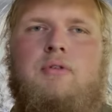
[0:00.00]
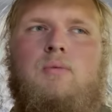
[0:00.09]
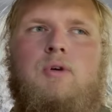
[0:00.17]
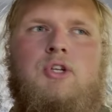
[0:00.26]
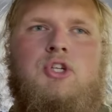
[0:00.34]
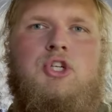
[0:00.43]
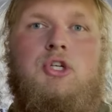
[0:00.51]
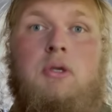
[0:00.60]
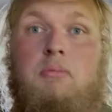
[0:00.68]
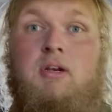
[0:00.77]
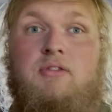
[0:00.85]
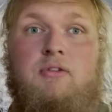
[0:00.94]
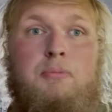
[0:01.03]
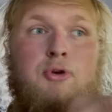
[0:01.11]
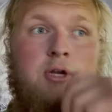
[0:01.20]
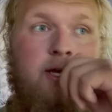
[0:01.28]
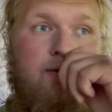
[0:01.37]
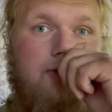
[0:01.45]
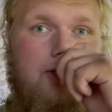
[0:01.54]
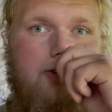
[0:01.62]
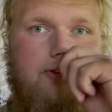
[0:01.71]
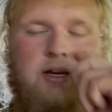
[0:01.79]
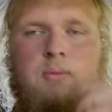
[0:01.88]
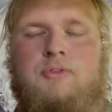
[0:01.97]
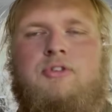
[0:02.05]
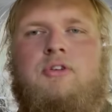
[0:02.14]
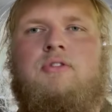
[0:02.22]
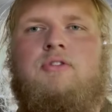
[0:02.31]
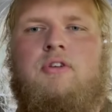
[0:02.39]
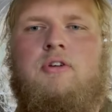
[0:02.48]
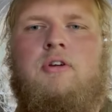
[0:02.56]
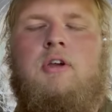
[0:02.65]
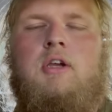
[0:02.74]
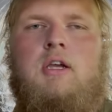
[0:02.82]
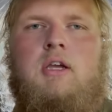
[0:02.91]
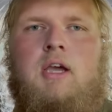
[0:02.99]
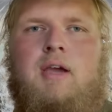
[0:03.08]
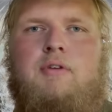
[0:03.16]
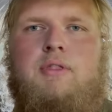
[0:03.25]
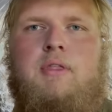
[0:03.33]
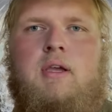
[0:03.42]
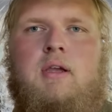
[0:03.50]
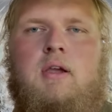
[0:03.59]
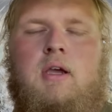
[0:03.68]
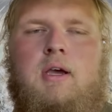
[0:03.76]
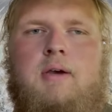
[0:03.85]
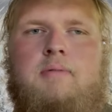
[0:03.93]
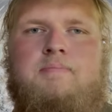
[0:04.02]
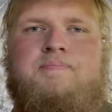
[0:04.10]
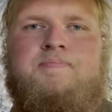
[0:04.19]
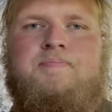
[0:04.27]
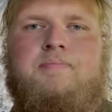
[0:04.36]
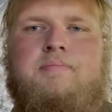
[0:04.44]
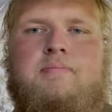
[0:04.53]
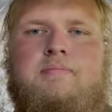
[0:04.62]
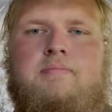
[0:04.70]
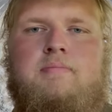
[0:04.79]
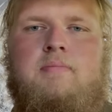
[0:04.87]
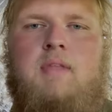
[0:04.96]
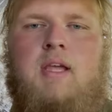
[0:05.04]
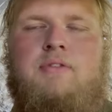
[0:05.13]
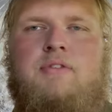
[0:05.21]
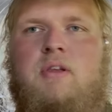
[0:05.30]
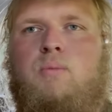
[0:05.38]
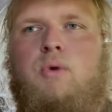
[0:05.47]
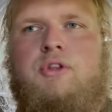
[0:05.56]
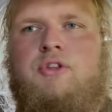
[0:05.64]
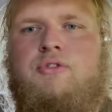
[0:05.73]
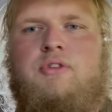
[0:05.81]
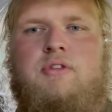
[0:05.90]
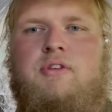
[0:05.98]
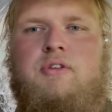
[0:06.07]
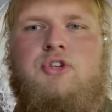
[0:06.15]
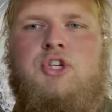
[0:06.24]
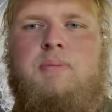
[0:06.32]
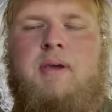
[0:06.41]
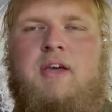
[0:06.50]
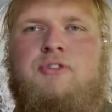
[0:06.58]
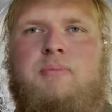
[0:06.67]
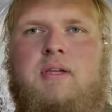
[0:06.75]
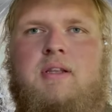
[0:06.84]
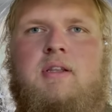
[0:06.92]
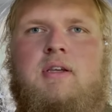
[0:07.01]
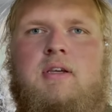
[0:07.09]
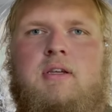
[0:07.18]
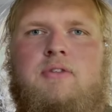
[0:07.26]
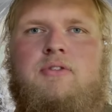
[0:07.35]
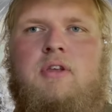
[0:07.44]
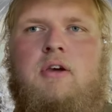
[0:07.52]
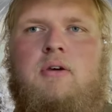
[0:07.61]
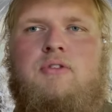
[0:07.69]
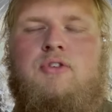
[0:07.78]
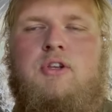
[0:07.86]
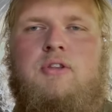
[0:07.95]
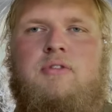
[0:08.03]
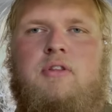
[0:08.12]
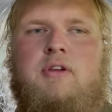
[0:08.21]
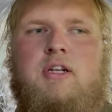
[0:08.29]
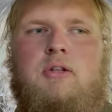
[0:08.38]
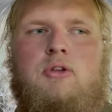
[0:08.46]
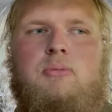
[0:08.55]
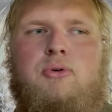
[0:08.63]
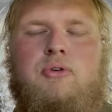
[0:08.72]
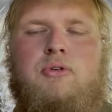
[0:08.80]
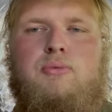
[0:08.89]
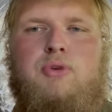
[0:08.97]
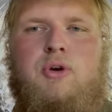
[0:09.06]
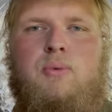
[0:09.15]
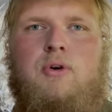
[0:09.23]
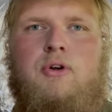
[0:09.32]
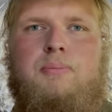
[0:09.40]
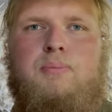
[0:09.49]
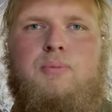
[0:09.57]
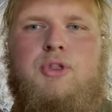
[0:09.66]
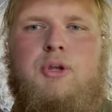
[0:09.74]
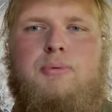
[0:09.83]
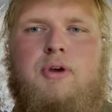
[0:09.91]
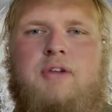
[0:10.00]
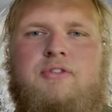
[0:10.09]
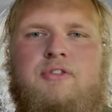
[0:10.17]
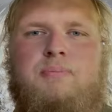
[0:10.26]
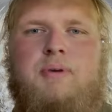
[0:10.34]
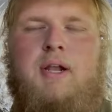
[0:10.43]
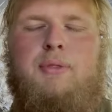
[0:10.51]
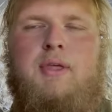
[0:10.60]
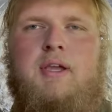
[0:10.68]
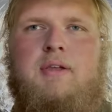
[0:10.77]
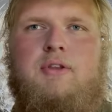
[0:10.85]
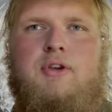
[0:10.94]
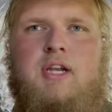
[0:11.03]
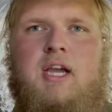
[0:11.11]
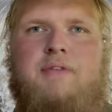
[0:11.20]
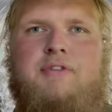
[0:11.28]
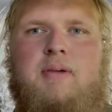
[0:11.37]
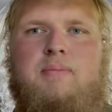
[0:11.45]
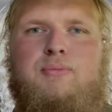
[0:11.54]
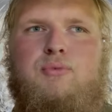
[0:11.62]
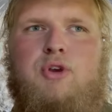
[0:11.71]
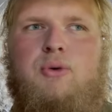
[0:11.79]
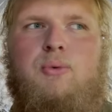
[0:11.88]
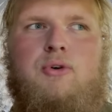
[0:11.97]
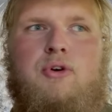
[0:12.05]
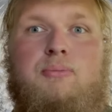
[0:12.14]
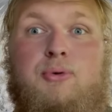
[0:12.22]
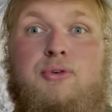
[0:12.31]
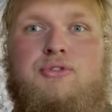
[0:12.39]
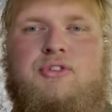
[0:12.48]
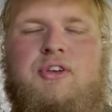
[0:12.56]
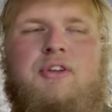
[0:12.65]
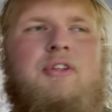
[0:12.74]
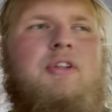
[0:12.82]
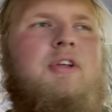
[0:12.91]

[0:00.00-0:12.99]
which, I mean, is a pretty hefty discount once you consider everything, and seeing where this dealership has been. So it's good to see they're getting a little more real world with their prices, but I think they're going to have to get real world more still.